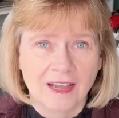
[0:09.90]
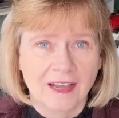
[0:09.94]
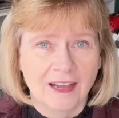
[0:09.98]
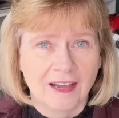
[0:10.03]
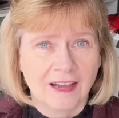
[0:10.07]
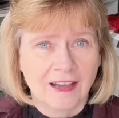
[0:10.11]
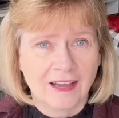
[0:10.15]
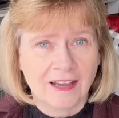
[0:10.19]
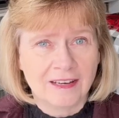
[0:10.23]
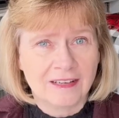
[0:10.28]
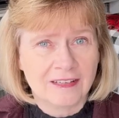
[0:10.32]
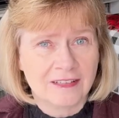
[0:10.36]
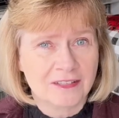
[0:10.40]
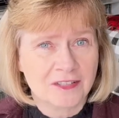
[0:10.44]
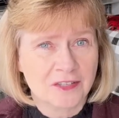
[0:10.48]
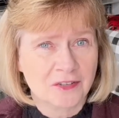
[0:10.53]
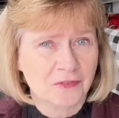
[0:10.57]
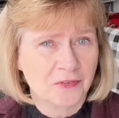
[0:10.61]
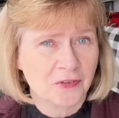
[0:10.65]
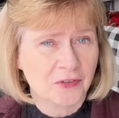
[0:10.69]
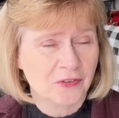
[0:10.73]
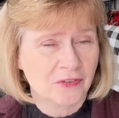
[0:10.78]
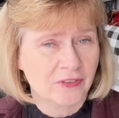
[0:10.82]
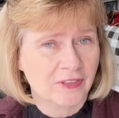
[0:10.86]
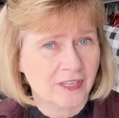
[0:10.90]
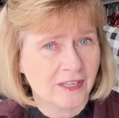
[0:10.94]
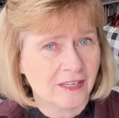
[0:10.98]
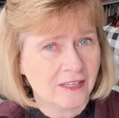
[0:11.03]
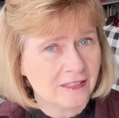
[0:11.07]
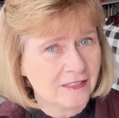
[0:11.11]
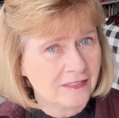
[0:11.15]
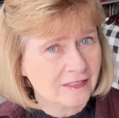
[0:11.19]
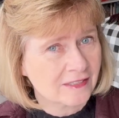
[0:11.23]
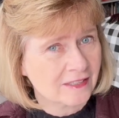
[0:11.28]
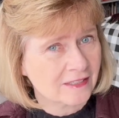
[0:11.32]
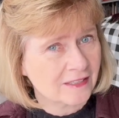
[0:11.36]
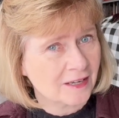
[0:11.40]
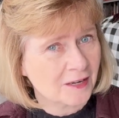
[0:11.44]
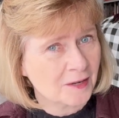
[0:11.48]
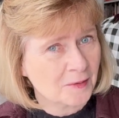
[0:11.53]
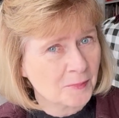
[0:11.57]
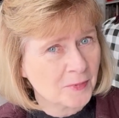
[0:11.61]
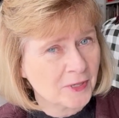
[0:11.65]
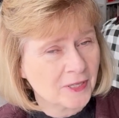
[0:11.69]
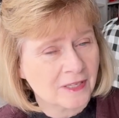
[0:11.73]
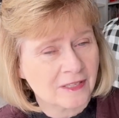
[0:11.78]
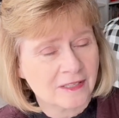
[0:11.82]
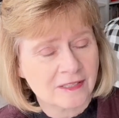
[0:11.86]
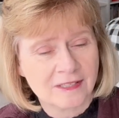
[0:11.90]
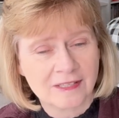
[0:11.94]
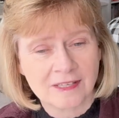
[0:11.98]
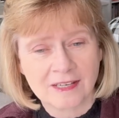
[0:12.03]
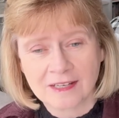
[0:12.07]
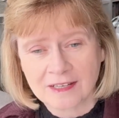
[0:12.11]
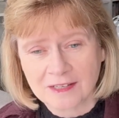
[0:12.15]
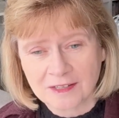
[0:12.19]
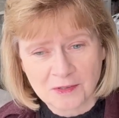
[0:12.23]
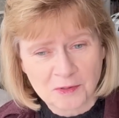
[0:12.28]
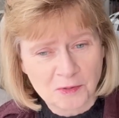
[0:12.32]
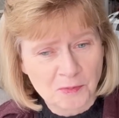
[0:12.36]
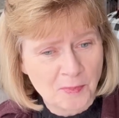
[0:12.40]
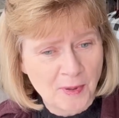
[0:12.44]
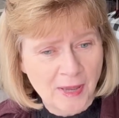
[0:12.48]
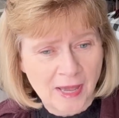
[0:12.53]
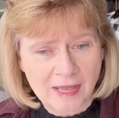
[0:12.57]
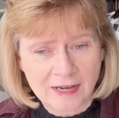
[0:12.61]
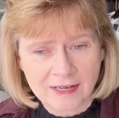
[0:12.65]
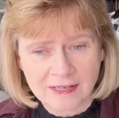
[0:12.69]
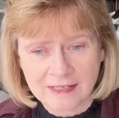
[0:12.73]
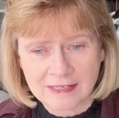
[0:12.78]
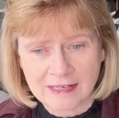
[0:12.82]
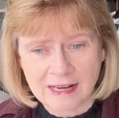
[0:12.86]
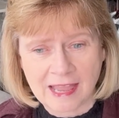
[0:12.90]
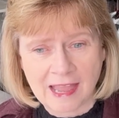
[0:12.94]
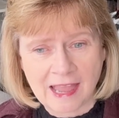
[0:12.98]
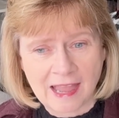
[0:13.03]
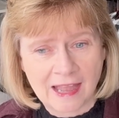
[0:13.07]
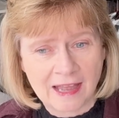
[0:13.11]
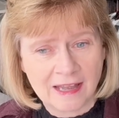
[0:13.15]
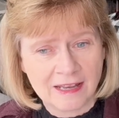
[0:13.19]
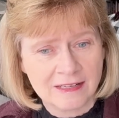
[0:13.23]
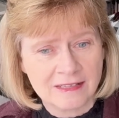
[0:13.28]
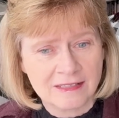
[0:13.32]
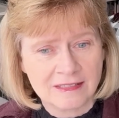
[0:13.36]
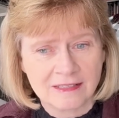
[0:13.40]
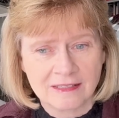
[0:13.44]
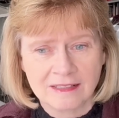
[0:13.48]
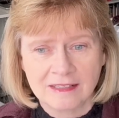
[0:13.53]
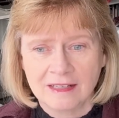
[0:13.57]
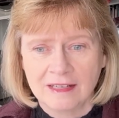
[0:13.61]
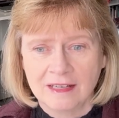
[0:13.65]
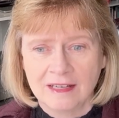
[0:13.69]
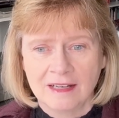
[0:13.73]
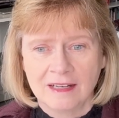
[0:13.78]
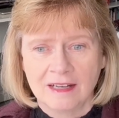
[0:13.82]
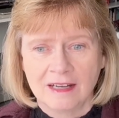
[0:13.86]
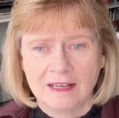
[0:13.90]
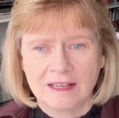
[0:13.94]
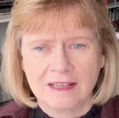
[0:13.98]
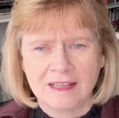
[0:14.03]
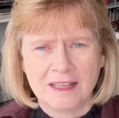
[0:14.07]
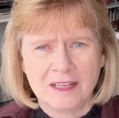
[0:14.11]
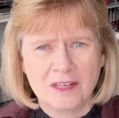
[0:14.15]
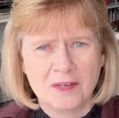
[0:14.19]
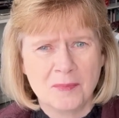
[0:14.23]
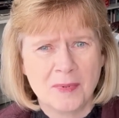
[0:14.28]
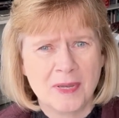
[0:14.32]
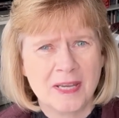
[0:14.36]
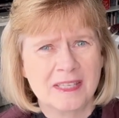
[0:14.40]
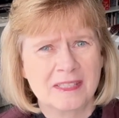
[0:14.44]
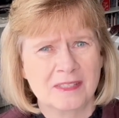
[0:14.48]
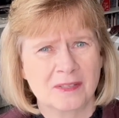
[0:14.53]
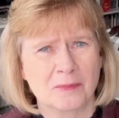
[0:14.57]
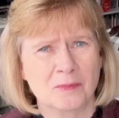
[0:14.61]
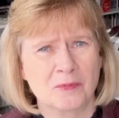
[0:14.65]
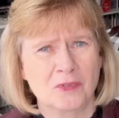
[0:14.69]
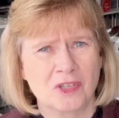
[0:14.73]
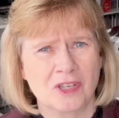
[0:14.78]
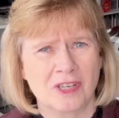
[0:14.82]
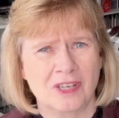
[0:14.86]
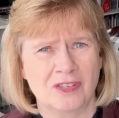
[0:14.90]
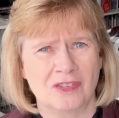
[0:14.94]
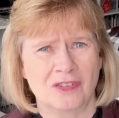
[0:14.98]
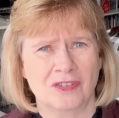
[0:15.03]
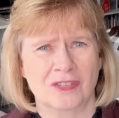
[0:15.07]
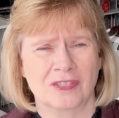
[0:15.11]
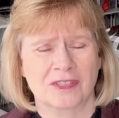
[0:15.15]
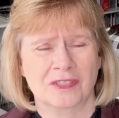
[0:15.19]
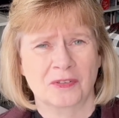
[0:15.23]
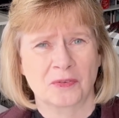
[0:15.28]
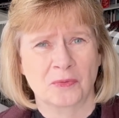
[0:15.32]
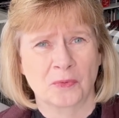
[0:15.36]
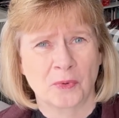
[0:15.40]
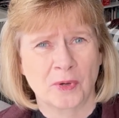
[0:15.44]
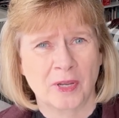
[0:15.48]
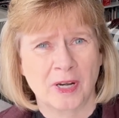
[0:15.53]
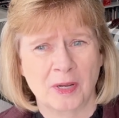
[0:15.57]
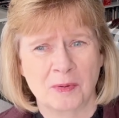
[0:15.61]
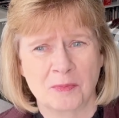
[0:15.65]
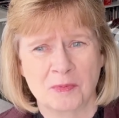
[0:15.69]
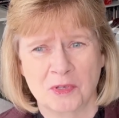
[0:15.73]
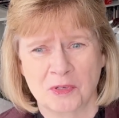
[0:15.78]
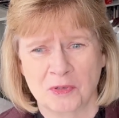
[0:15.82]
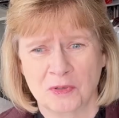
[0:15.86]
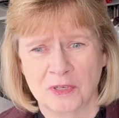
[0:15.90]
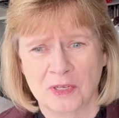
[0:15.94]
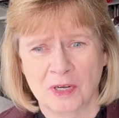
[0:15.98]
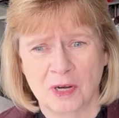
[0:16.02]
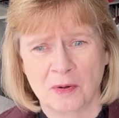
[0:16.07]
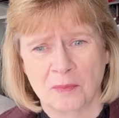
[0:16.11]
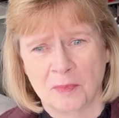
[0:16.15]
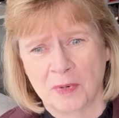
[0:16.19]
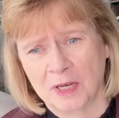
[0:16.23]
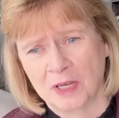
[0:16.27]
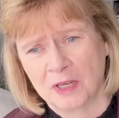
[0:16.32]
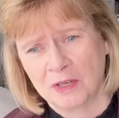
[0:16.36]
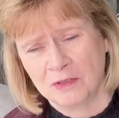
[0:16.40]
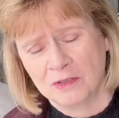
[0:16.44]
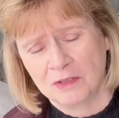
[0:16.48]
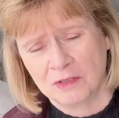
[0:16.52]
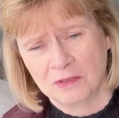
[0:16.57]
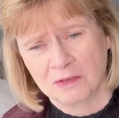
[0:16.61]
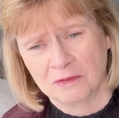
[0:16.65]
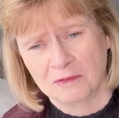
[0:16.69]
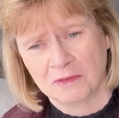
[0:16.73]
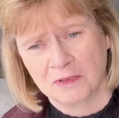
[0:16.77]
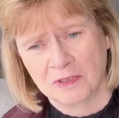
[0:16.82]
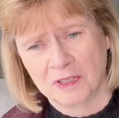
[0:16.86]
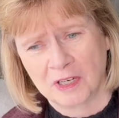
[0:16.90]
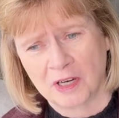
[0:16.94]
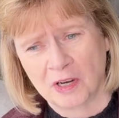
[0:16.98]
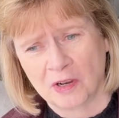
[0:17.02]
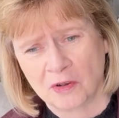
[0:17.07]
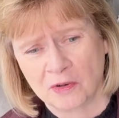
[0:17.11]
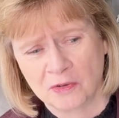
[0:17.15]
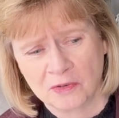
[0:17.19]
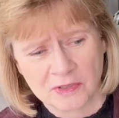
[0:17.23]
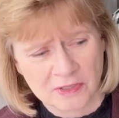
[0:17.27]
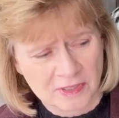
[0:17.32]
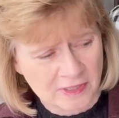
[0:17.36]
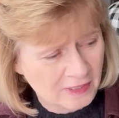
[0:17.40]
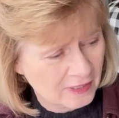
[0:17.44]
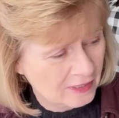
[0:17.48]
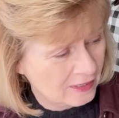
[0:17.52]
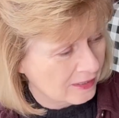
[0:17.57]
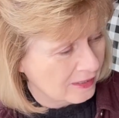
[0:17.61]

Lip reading: I learned a few things and I'm going to tell you about it, and I'm going to make some changes in what I'm doing on my YouTube videos.